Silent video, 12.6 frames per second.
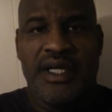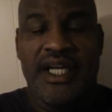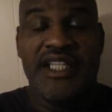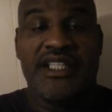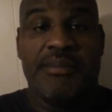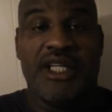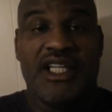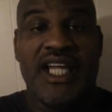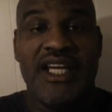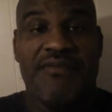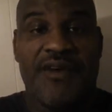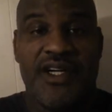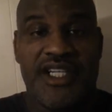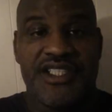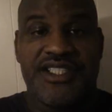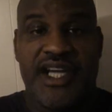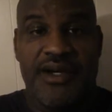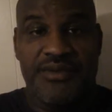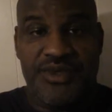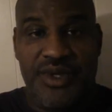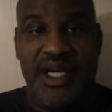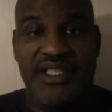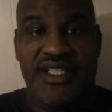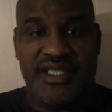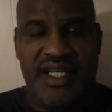He said, but lay for yourself
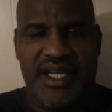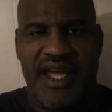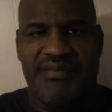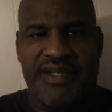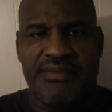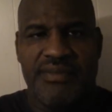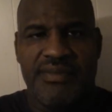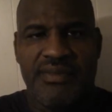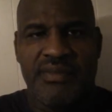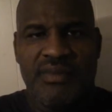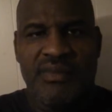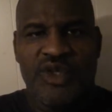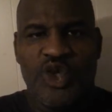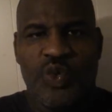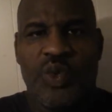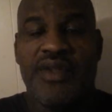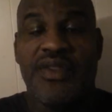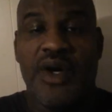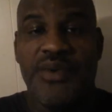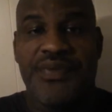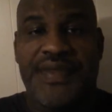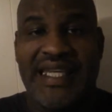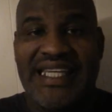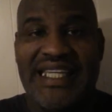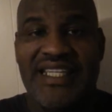treasures in heaven, where no
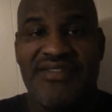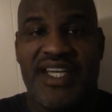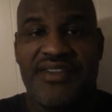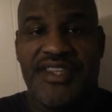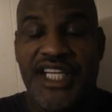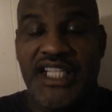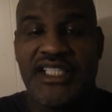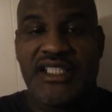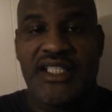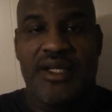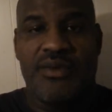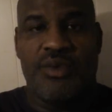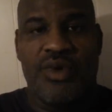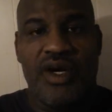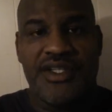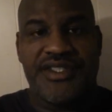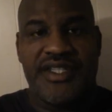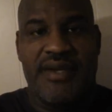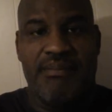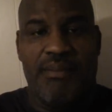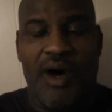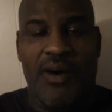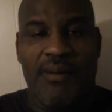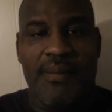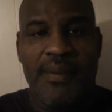thieves and dust and rust and
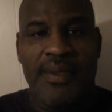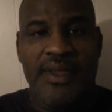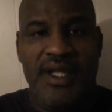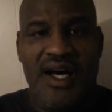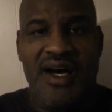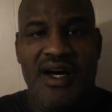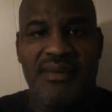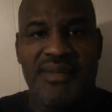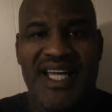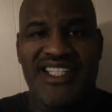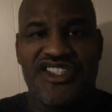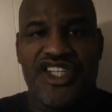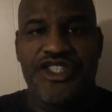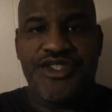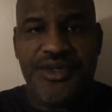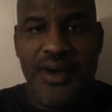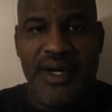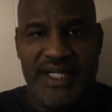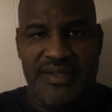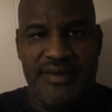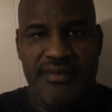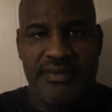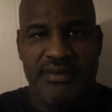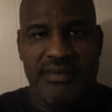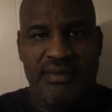moth come and destroy. it
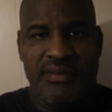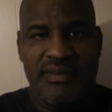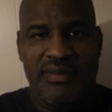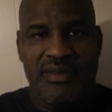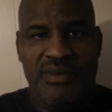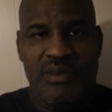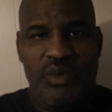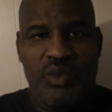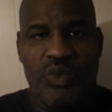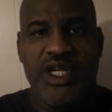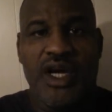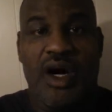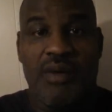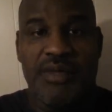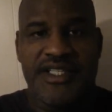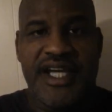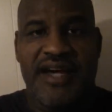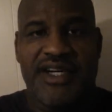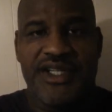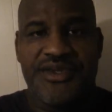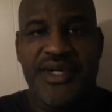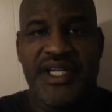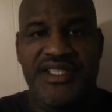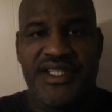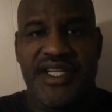we all must have our
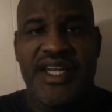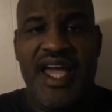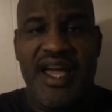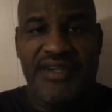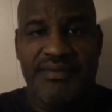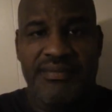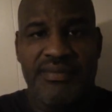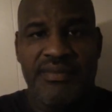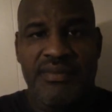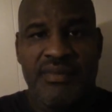treasures in heaven.